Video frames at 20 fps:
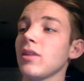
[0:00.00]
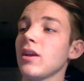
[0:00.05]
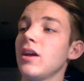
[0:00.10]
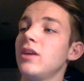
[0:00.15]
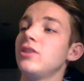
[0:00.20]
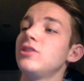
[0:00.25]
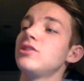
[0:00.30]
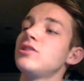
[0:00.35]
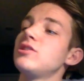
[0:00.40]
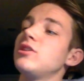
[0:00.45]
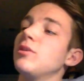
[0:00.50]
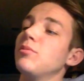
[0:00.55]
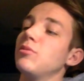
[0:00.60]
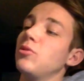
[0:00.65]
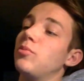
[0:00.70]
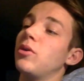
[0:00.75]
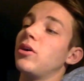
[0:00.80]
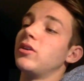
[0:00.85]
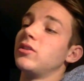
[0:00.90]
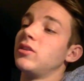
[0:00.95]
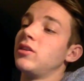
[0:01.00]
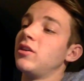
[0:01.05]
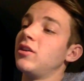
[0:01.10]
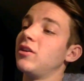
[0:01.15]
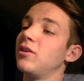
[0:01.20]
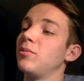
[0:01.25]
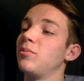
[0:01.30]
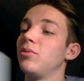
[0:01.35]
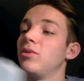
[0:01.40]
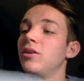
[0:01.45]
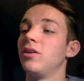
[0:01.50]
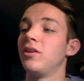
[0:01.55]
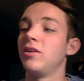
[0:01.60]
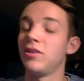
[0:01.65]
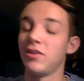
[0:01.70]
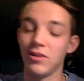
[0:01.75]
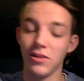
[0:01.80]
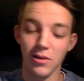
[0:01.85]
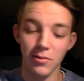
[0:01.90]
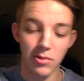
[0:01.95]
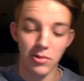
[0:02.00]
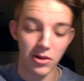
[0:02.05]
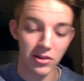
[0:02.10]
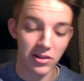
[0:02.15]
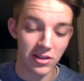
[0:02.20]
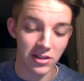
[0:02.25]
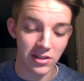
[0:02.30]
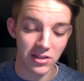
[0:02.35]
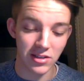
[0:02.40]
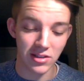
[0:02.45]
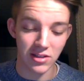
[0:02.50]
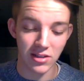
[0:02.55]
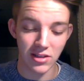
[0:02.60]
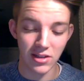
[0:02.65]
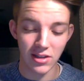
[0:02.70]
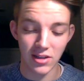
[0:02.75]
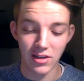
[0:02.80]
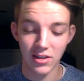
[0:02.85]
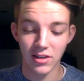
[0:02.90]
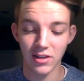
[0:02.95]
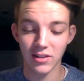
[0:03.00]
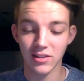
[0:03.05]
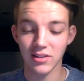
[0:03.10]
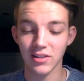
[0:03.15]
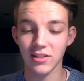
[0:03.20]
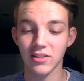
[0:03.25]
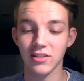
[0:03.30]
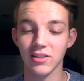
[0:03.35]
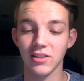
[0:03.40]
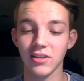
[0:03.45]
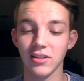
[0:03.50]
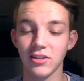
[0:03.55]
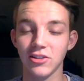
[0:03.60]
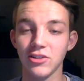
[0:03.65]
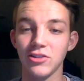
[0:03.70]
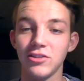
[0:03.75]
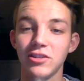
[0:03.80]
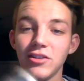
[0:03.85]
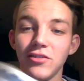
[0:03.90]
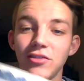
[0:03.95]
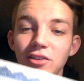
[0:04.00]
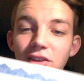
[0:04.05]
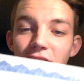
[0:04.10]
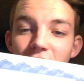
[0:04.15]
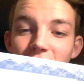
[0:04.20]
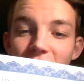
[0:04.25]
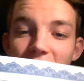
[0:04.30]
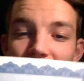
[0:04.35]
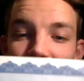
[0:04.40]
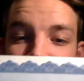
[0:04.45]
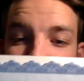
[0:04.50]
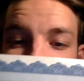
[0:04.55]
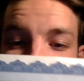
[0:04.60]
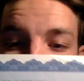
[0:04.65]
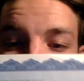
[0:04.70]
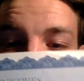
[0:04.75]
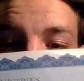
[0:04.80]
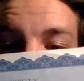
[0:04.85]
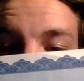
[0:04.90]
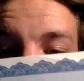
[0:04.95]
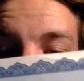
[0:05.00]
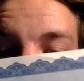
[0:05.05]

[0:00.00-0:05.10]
I just stumbled upon, upon this. It's this uh, certificate of excellence